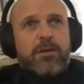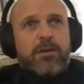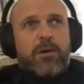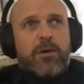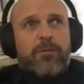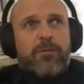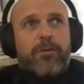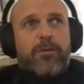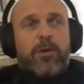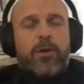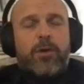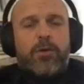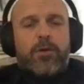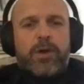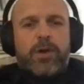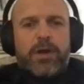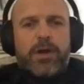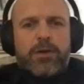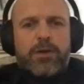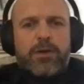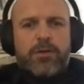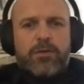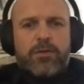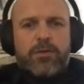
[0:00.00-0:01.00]
offer a
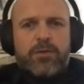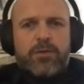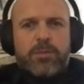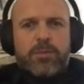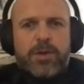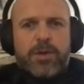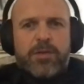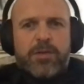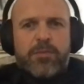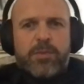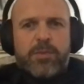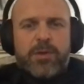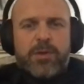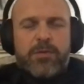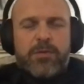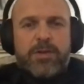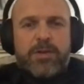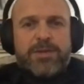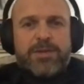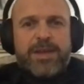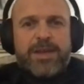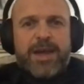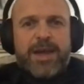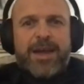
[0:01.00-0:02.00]
great customer
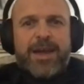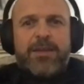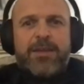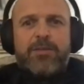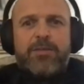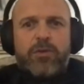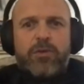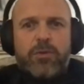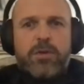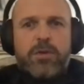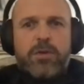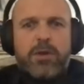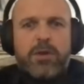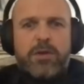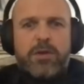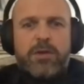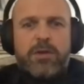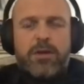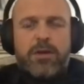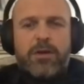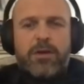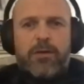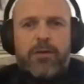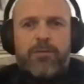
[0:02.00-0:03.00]
experience and you can
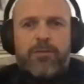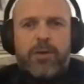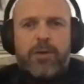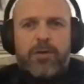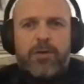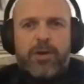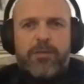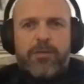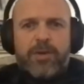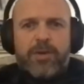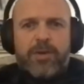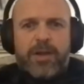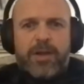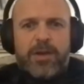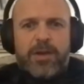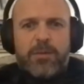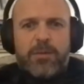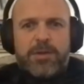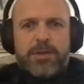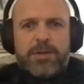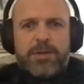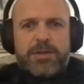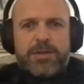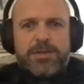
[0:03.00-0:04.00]
offer great value
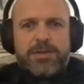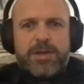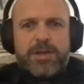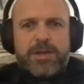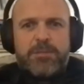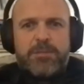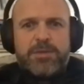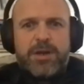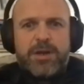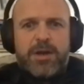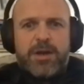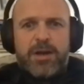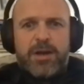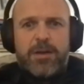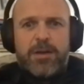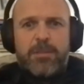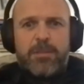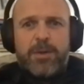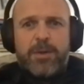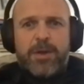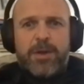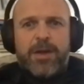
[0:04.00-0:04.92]
at the same time.